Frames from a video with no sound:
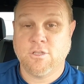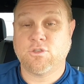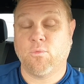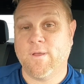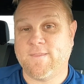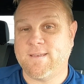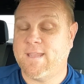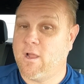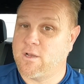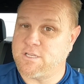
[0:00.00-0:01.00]
So with the
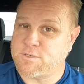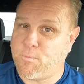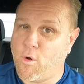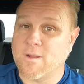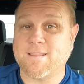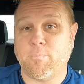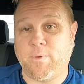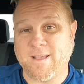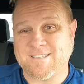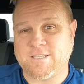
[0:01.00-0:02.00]
TRD Sport, the
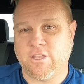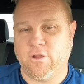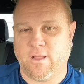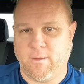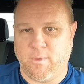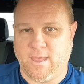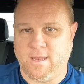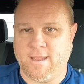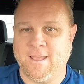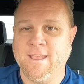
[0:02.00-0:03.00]
biggest thing you're going to be
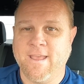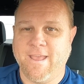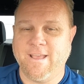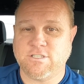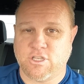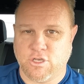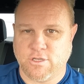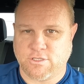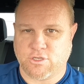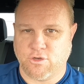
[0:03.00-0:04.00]
getting is the
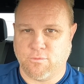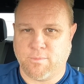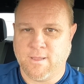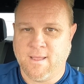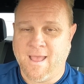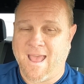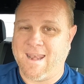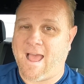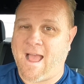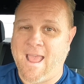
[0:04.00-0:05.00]
hood scoop.
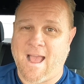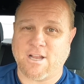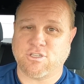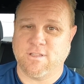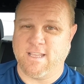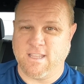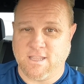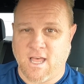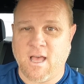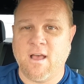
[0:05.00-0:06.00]
And I actually
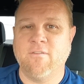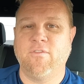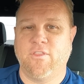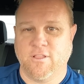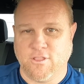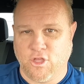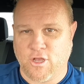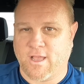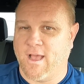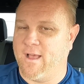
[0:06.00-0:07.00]
love the
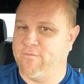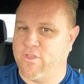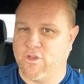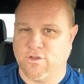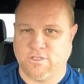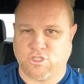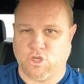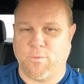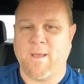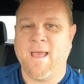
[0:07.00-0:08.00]
look of the hood
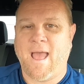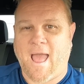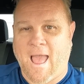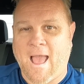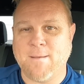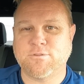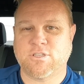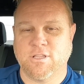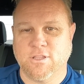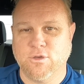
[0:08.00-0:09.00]
scoop.
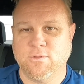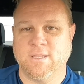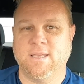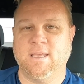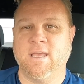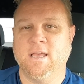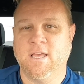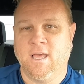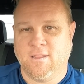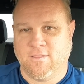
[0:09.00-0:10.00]
Absolutely
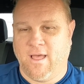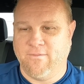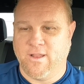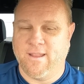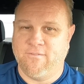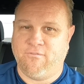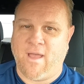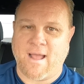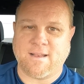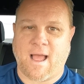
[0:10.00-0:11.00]
love it. In
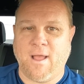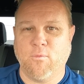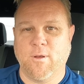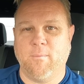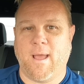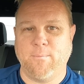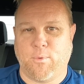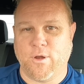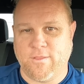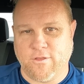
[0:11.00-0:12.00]
fact, I wouldn't
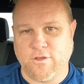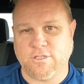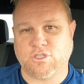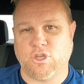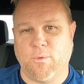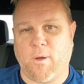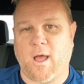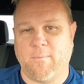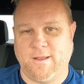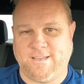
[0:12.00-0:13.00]
mind putting the hood scoop
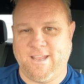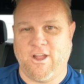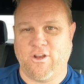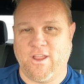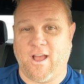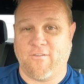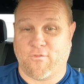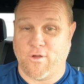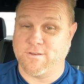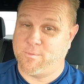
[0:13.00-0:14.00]
on my TRD
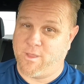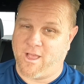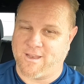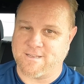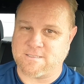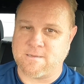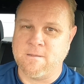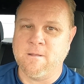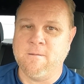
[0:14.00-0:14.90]
Off-Road, to be honest.